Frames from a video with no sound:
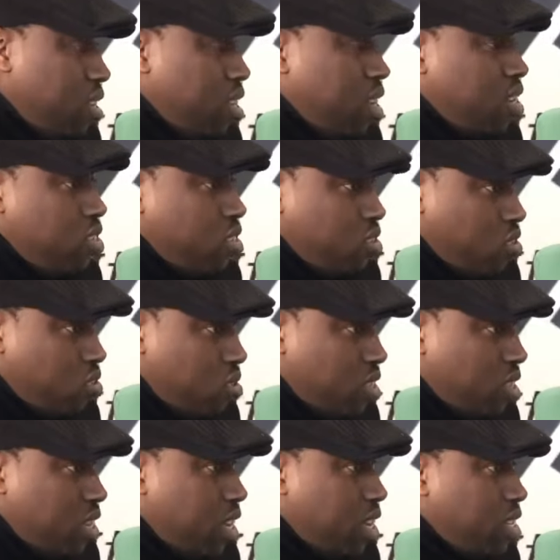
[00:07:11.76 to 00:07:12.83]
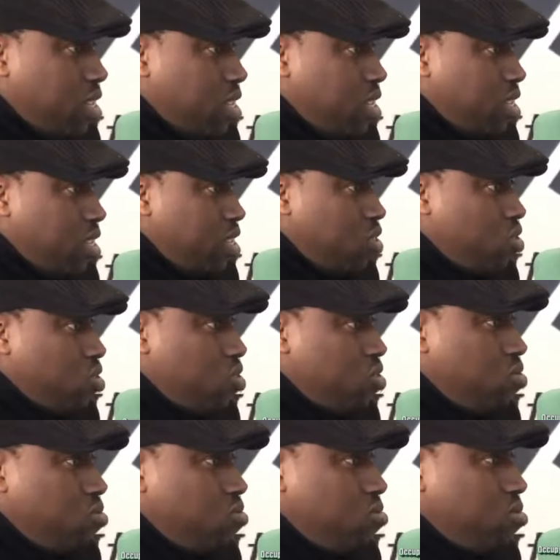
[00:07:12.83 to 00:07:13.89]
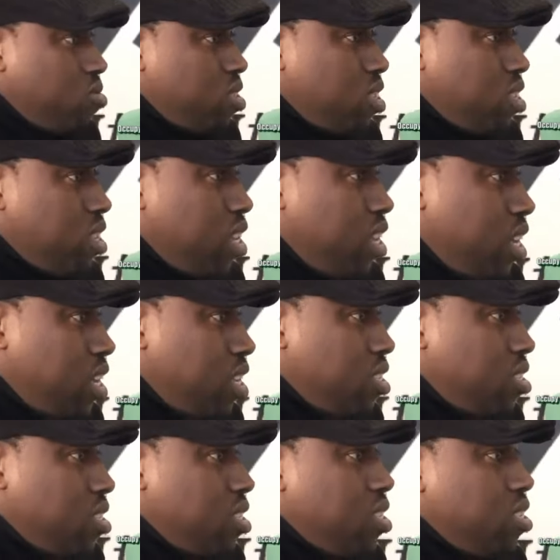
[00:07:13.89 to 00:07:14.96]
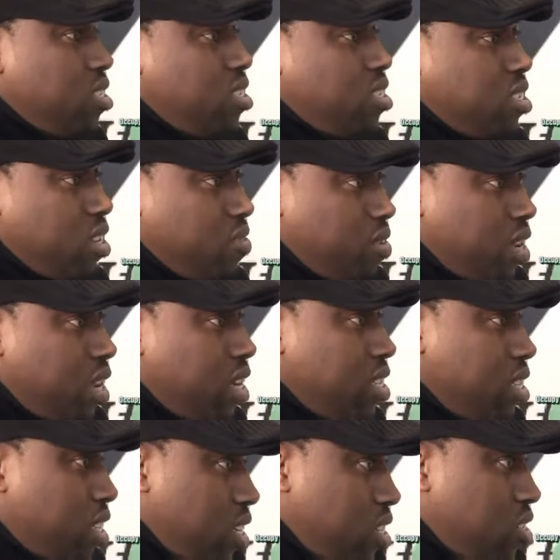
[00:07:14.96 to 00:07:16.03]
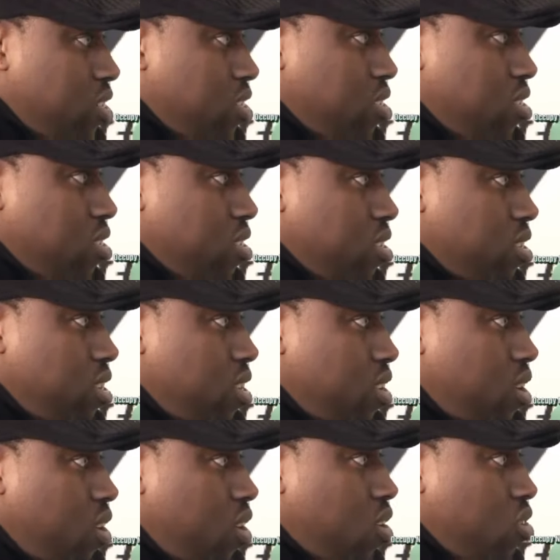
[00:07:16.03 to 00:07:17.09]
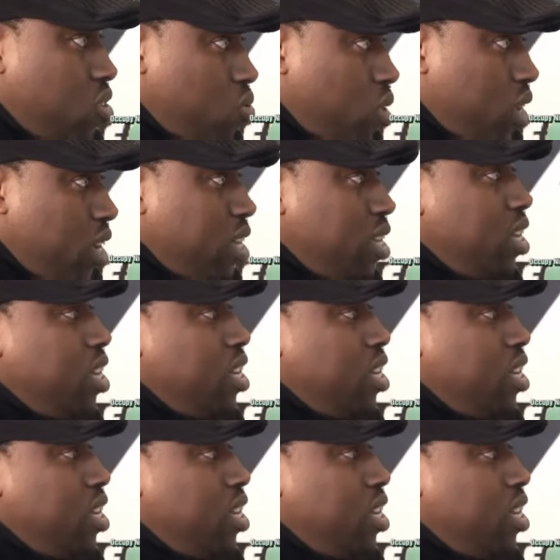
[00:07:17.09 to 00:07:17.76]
And not only that, he also laid several allegations on the way